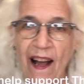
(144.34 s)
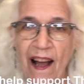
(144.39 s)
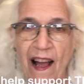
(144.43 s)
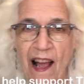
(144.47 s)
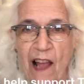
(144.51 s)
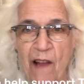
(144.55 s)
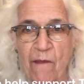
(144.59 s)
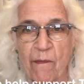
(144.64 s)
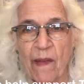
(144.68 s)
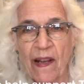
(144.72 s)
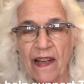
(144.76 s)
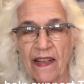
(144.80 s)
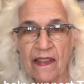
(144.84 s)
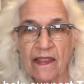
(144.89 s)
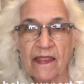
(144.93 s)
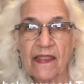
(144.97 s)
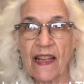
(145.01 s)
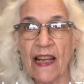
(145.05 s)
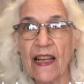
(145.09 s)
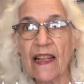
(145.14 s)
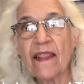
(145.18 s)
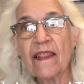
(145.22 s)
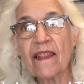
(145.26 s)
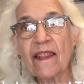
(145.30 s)
uh, at my
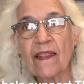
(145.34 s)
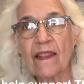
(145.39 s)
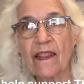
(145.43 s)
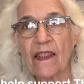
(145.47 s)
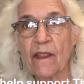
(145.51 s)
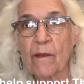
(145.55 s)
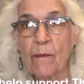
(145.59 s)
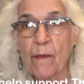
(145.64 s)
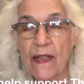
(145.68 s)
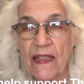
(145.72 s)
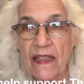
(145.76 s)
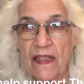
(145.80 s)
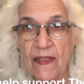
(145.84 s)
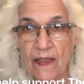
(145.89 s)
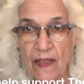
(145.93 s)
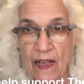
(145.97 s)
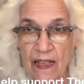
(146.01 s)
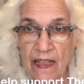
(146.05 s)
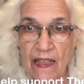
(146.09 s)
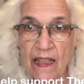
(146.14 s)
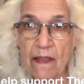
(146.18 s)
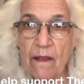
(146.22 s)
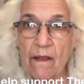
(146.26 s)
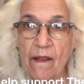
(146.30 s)
desk in my
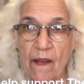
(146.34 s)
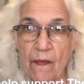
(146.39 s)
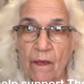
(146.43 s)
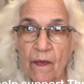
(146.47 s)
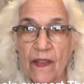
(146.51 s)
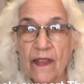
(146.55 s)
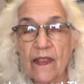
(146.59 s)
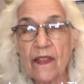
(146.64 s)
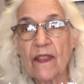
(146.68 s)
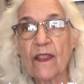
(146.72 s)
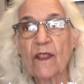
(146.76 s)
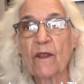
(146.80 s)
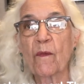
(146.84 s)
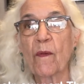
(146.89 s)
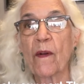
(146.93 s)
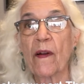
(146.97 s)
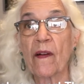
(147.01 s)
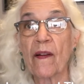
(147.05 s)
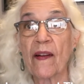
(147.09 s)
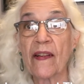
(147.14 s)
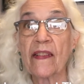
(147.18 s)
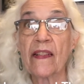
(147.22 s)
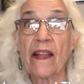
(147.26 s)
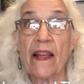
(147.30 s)
study, and this is
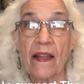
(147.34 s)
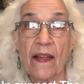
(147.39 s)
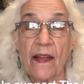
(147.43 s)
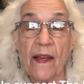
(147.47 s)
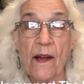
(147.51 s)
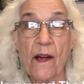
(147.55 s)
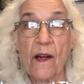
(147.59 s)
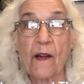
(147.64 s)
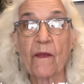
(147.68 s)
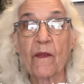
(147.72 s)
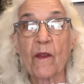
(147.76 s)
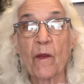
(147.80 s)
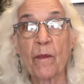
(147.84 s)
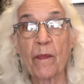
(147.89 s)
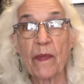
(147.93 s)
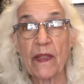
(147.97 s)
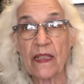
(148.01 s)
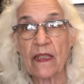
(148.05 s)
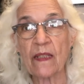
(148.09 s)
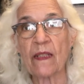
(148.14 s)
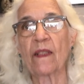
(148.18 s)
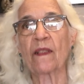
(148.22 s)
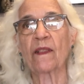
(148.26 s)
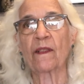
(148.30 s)
where I take care of the
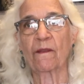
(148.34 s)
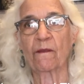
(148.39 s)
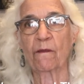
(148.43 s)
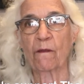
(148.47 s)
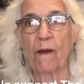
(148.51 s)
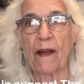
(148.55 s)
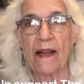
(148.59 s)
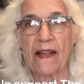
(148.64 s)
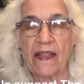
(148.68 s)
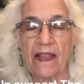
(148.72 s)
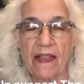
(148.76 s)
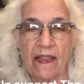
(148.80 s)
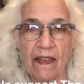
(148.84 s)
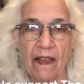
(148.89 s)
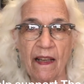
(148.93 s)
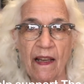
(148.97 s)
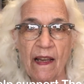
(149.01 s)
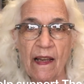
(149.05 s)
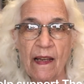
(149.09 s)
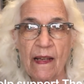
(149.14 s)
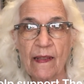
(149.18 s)
business of writing.